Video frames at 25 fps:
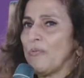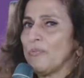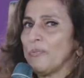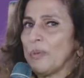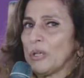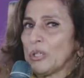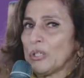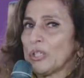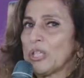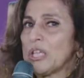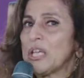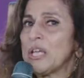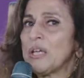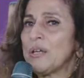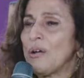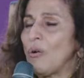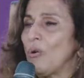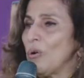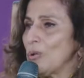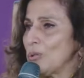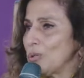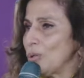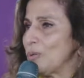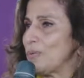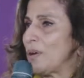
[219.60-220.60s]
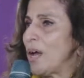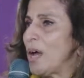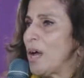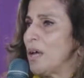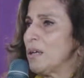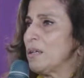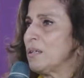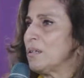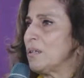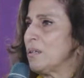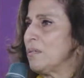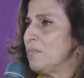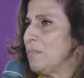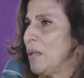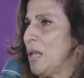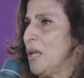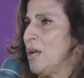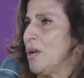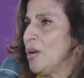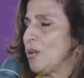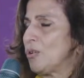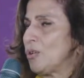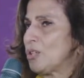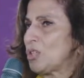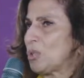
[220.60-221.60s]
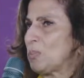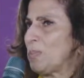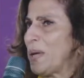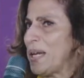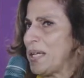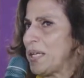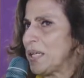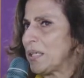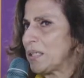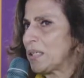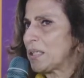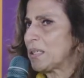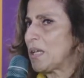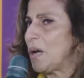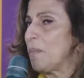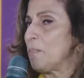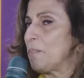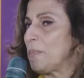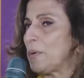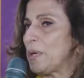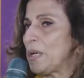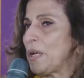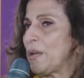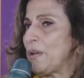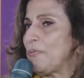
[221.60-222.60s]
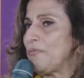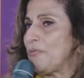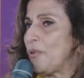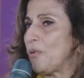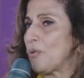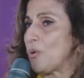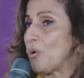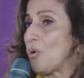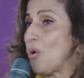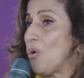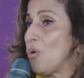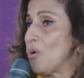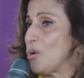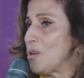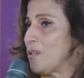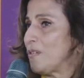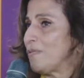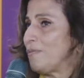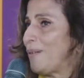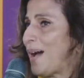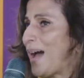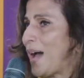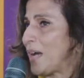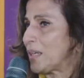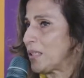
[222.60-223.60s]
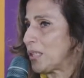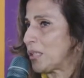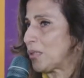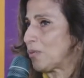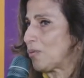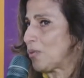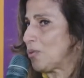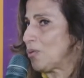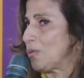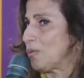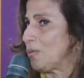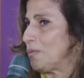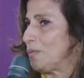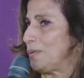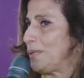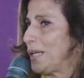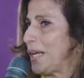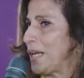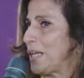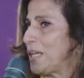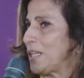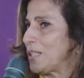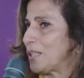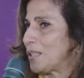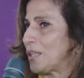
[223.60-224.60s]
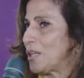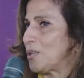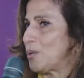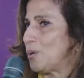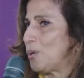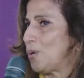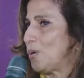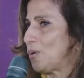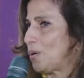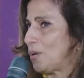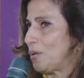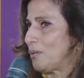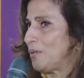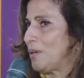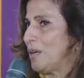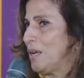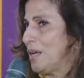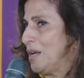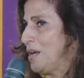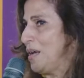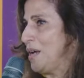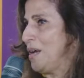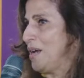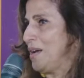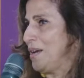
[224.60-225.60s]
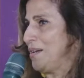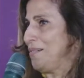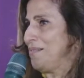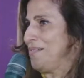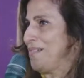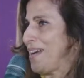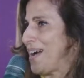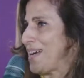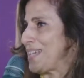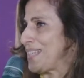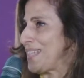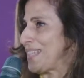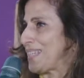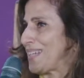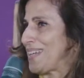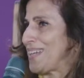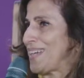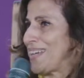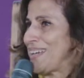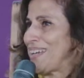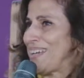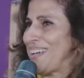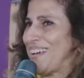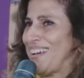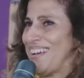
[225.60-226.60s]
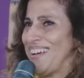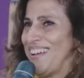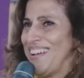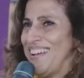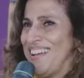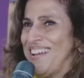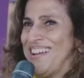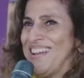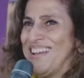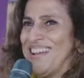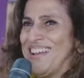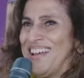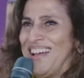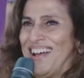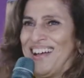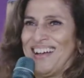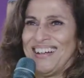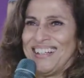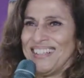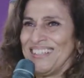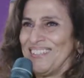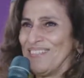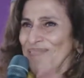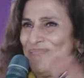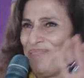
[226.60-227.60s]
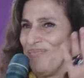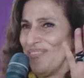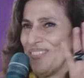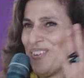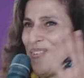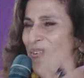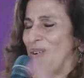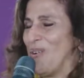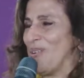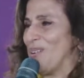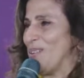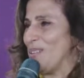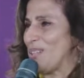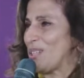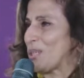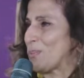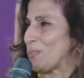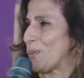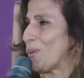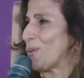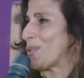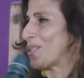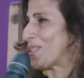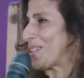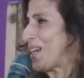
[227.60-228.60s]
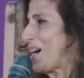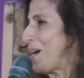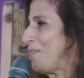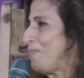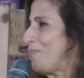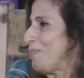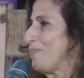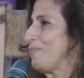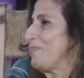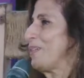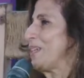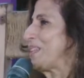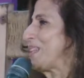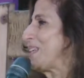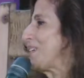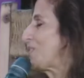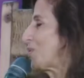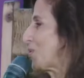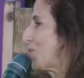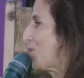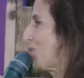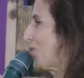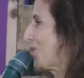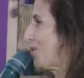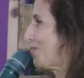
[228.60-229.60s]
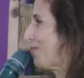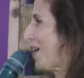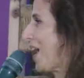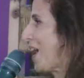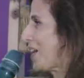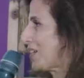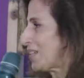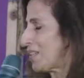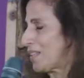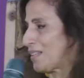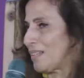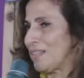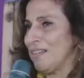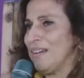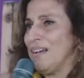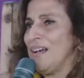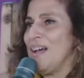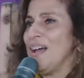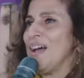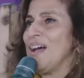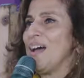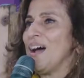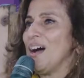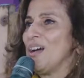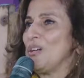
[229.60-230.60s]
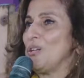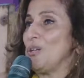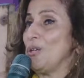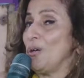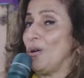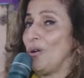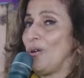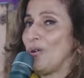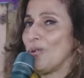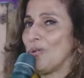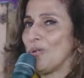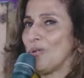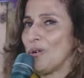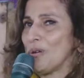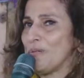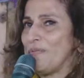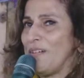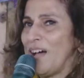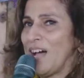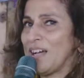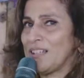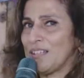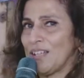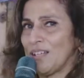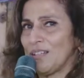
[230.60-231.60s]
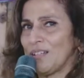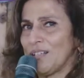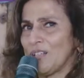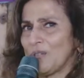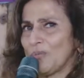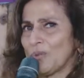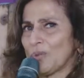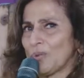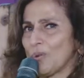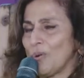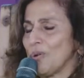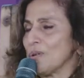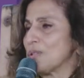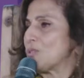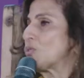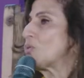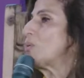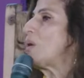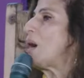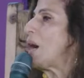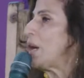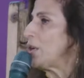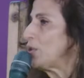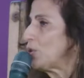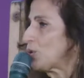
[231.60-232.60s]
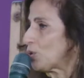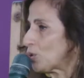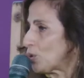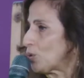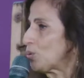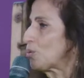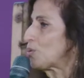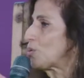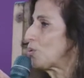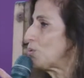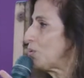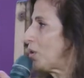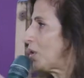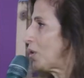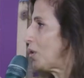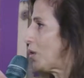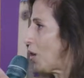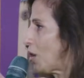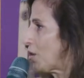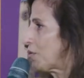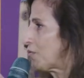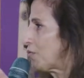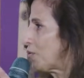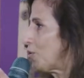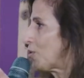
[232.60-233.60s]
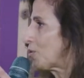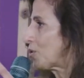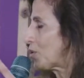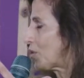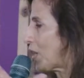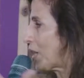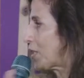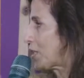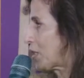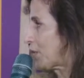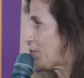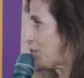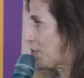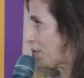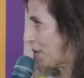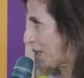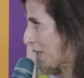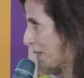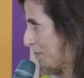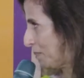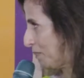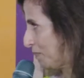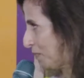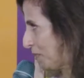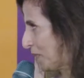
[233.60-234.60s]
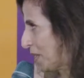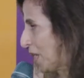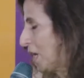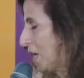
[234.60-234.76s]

because he also ran a cosmetics company for cold wax, so ladies can look nicely all spruced up with his cold wax, Lure Cold Wax, I think it was called. So I used to do a lot of ghostwriting for him.